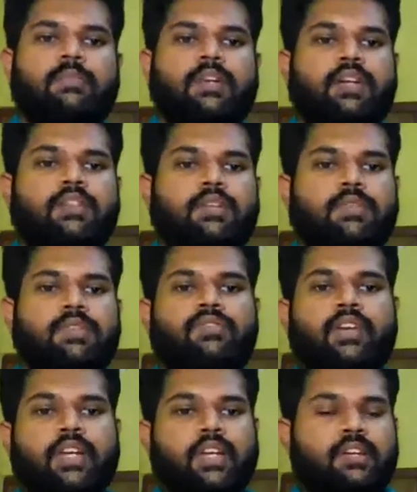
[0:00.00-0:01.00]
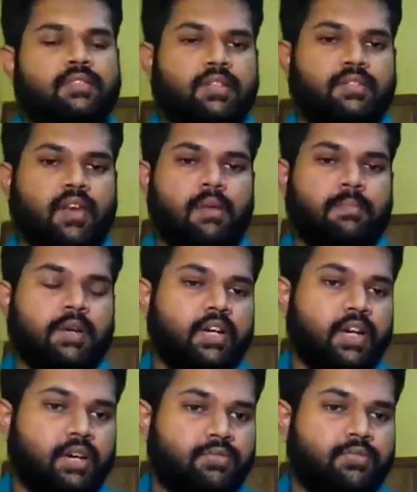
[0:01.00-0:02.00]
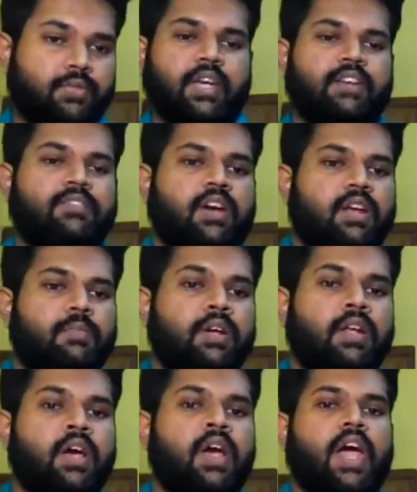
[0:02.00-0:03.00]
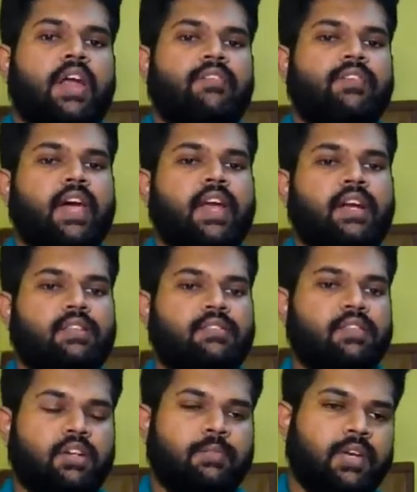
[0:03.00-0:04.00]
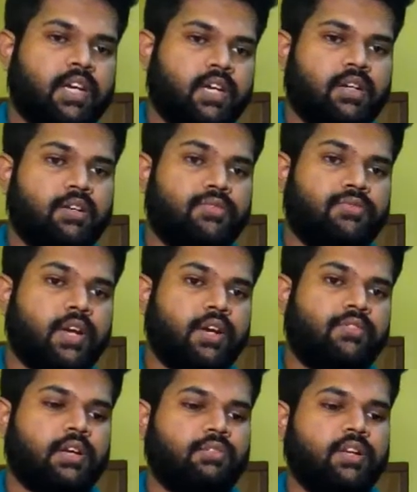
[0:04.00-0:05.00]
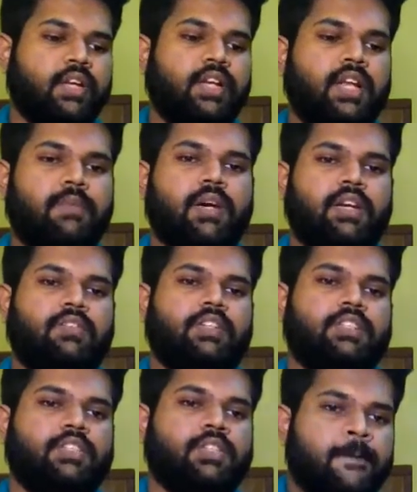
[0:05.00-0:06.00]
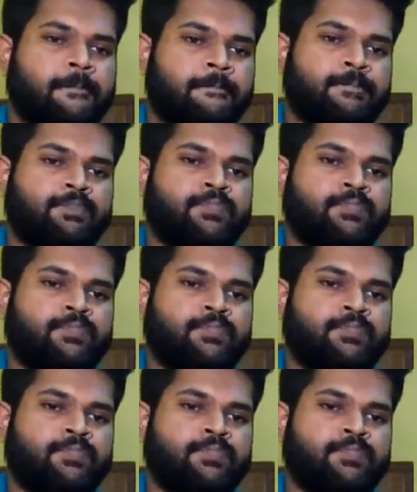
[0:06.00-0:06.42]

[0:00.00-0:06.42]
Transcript: In metagenomics, we take a sample direct from the environment and we analyze the genomic content of that without any lab cultivation.